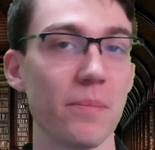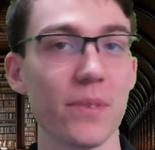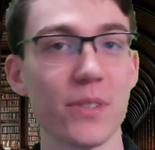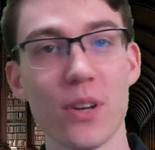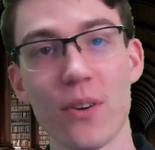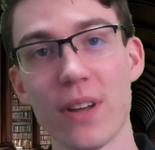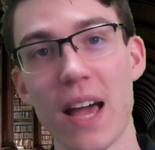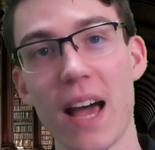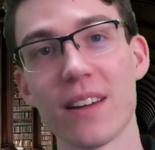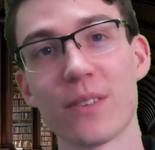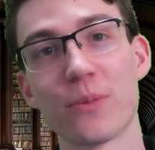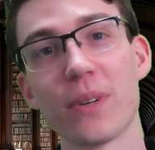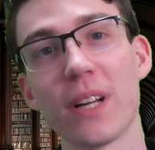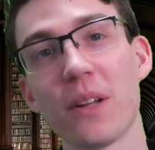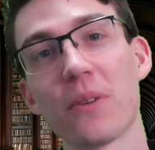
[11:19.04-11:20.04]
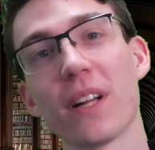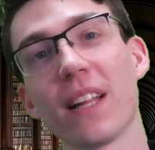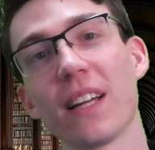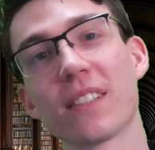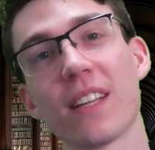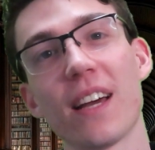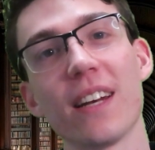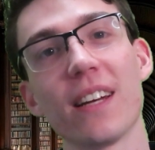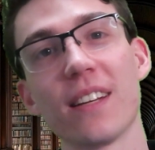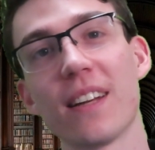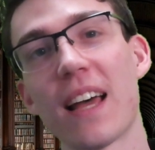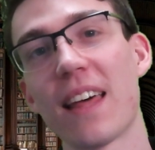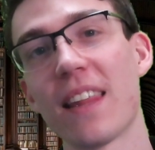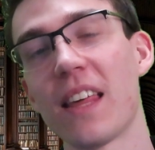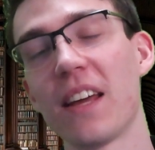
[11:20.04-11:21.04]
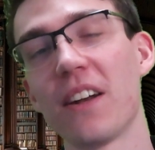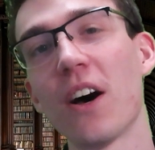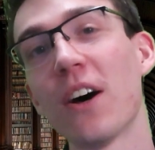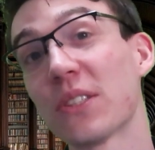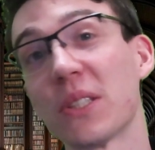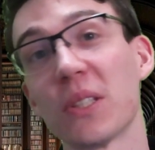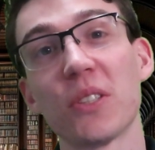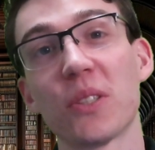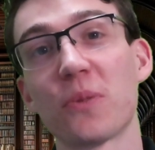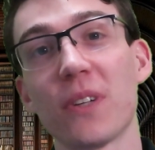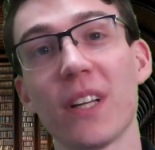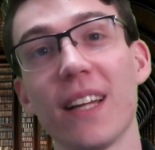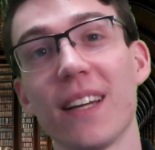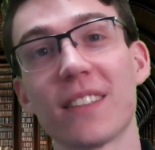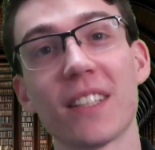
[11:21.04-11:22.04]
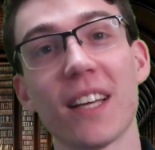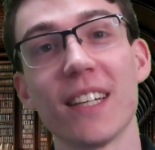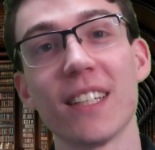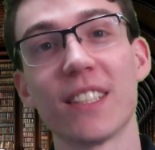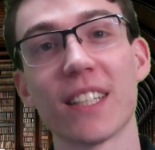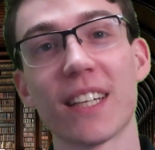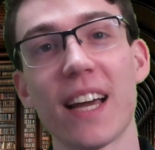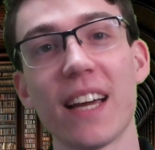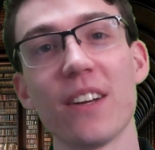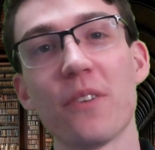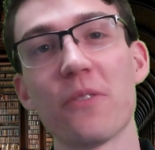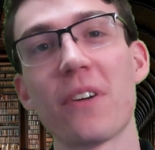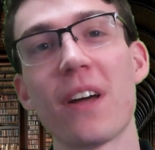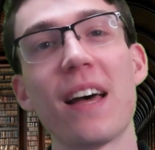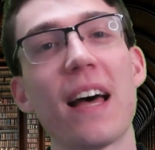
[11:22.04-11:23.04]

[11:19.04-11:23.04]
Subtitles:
So yeah, really, really excited. And then also just really excited to